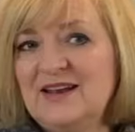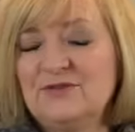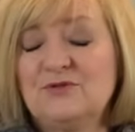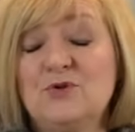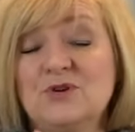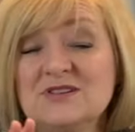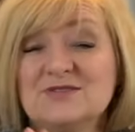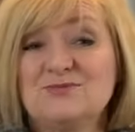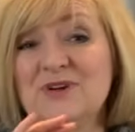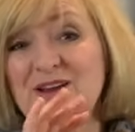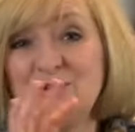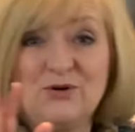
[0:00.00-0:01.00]
of course,
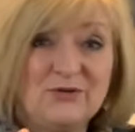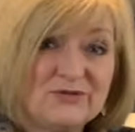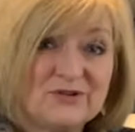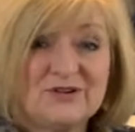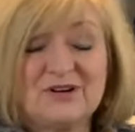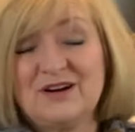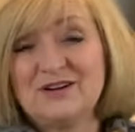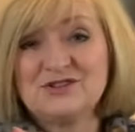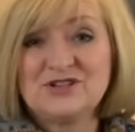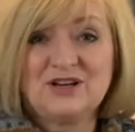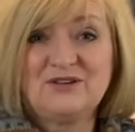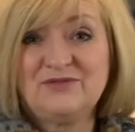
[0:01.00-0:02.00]
right over our
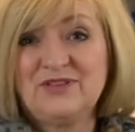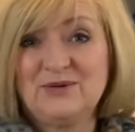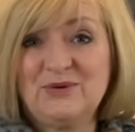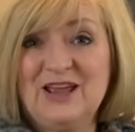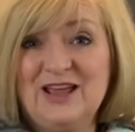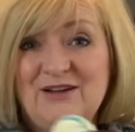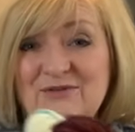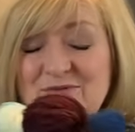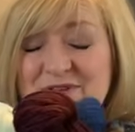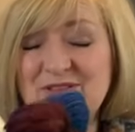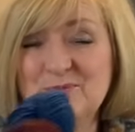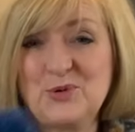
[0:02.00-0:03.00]
shelf that we have
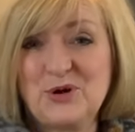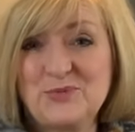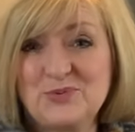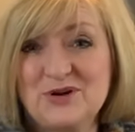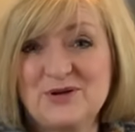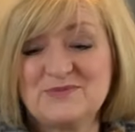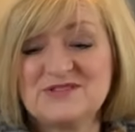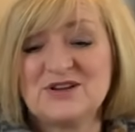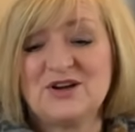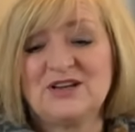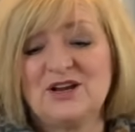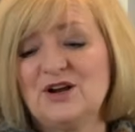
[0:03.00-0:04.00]
with the Point Prim
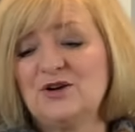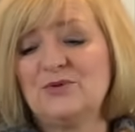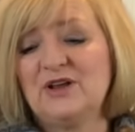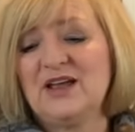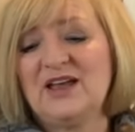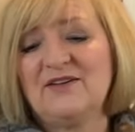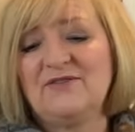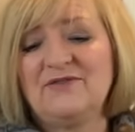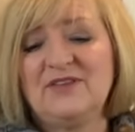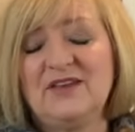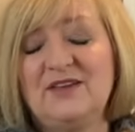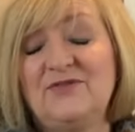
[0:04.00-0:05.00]
Sock yarn, we have
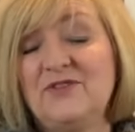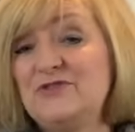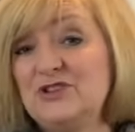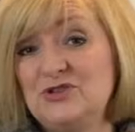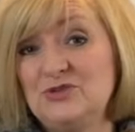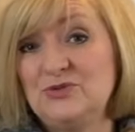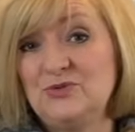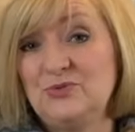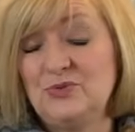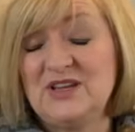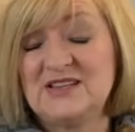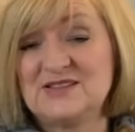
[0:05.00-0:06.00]
the 52
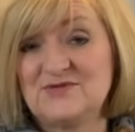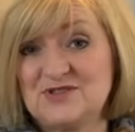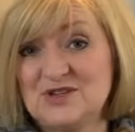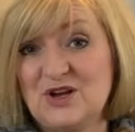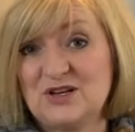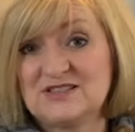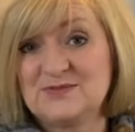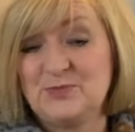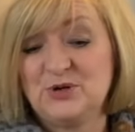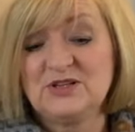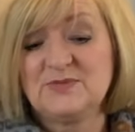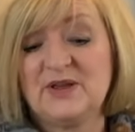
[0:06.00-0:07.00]
Weeks of Socks
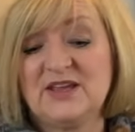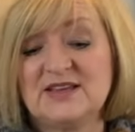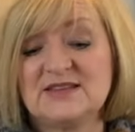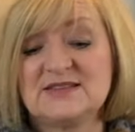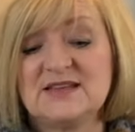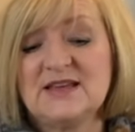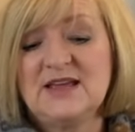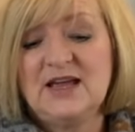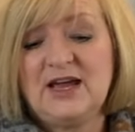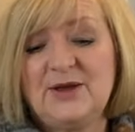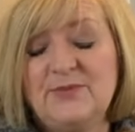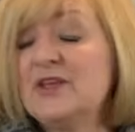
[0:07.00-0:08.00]
book, because
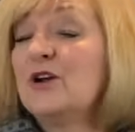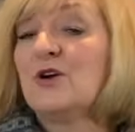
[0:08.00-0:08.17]
they're